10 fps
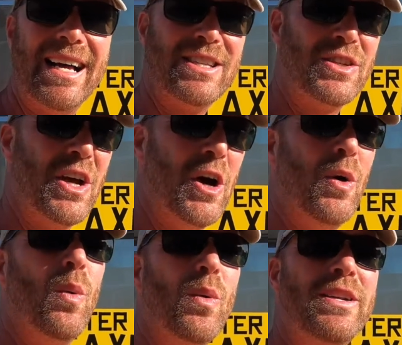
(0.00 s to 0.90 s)

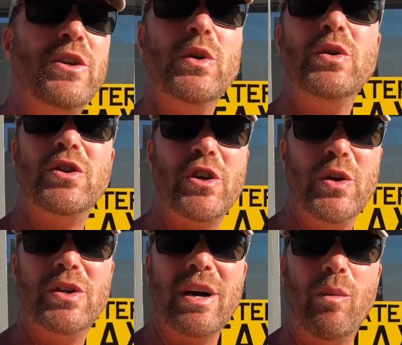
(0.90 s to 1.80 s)
So we do
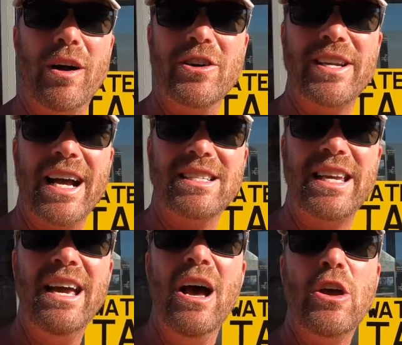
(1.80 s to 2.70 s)
choose a water
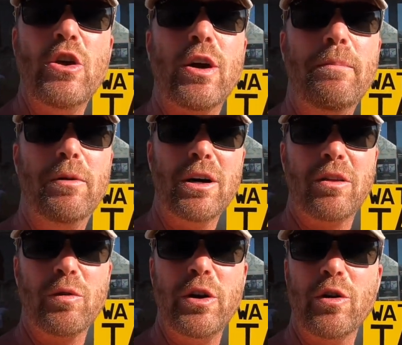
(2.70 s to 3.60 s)
taxi. You could book
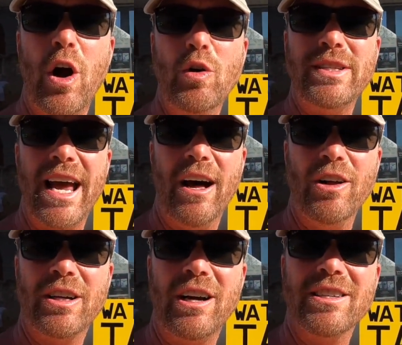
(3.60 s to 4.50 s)
through your
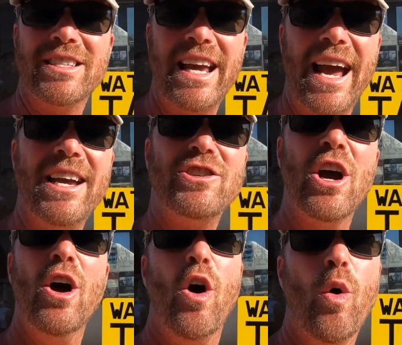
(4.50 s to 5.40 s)
hotel concierge,
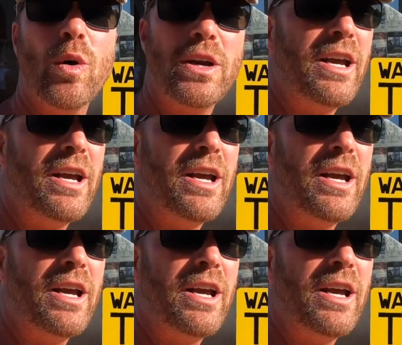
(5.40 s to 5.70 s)
or you